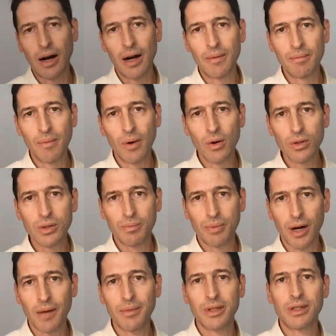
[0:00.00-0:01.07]
most
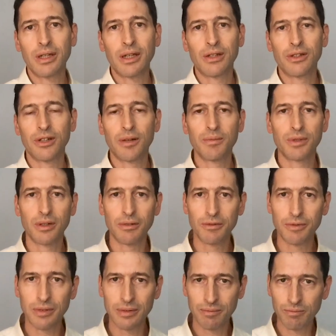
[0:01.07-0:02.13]
promising in terms of
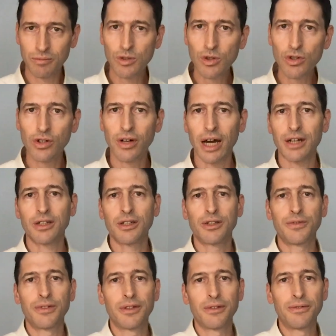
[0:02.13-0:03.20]
new directions
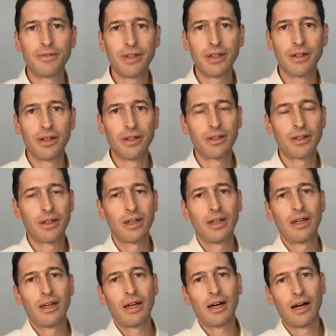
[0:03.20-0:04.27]
for the field.
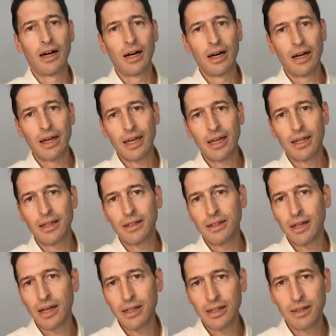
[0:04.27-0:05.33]

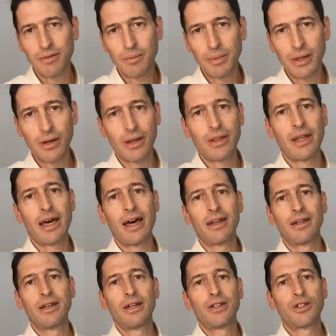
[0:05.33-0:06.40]
And even beyond that,
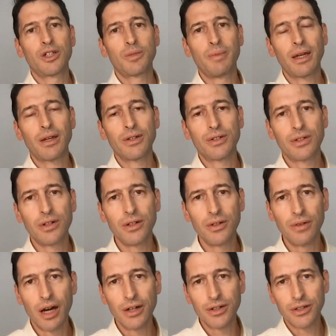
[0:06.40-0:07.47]
just making sure you
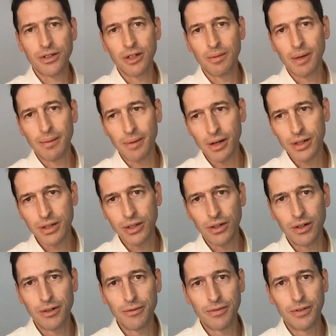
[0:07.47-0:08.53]
register by March
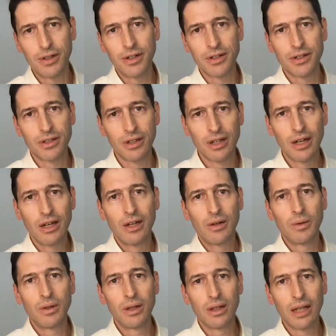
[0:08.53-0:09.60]
31st
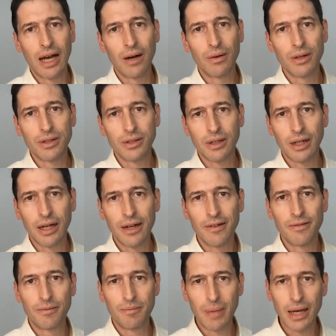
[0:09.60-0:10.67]
will allow us to kind
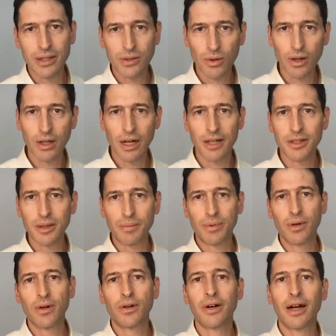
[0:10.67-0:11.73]
of best organize the
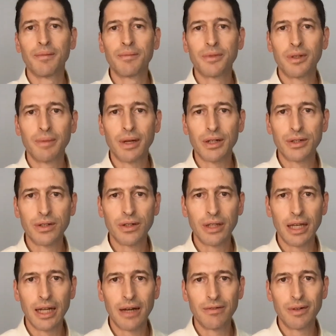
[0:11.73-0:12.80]
program to make sure
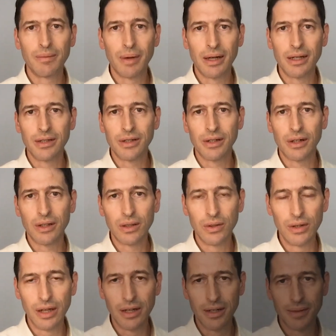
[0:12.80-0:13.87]
that everybody's included.